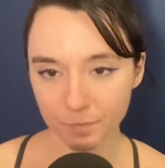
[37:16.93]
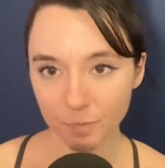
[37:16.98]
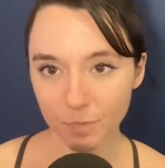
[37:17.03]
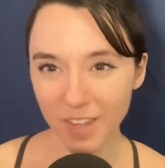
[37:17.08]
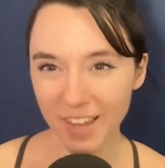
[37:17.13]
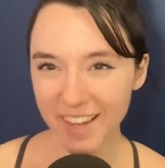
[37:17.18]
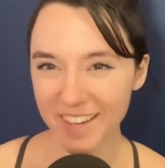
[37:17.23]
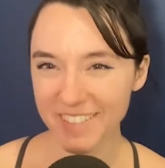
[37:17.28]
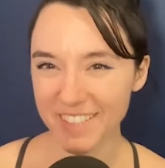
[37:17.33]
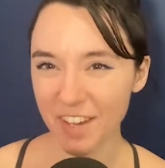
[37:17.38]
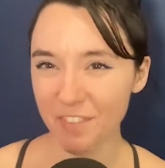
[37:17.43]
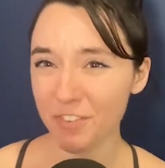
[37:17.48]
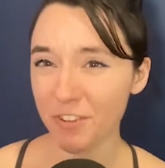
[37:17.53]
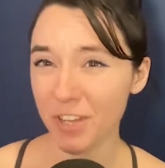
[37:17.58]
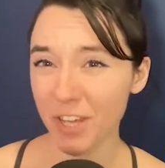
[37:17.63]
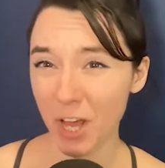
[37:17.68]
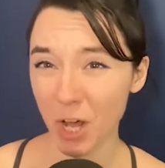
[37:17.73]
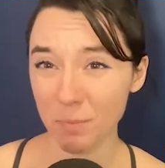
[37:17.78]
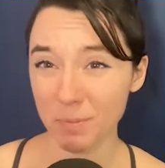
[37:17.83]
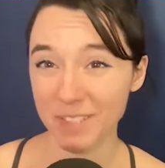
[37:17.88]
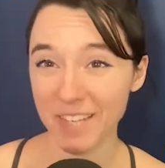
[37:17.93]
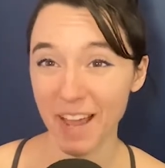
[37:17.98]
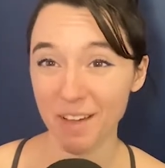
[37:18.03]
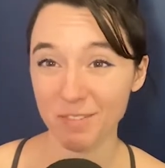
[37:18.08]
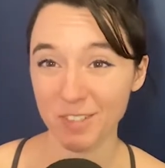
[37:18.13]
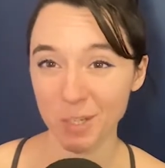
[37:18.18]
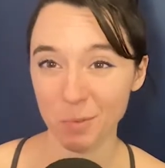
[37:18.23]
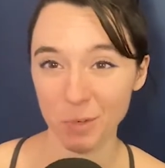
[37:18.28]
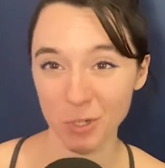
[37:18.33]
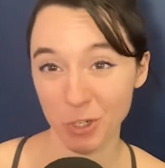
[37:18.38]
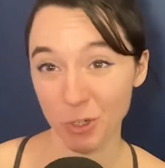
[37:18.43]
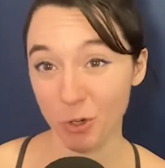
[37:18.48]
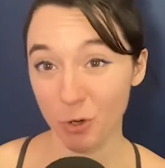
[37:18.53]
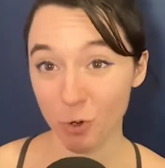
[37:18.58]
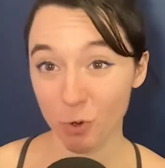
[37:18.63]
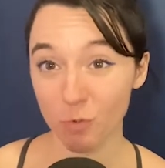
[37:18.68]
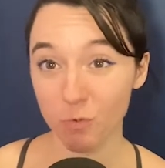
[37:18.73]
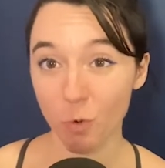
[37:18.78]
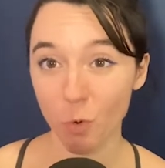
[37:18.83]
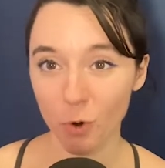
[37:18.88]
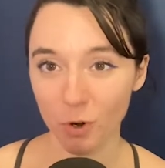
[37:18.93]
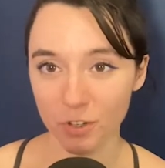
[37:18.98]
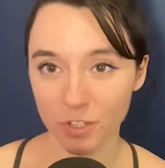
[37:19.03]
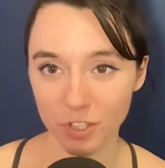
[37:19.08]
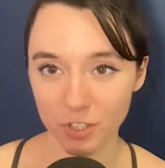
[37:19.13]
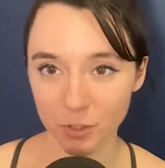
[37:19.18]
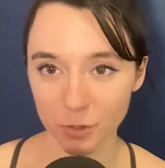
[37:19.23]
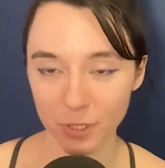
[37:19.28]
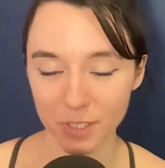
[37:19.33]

It definitely helps to have someone to cook for too.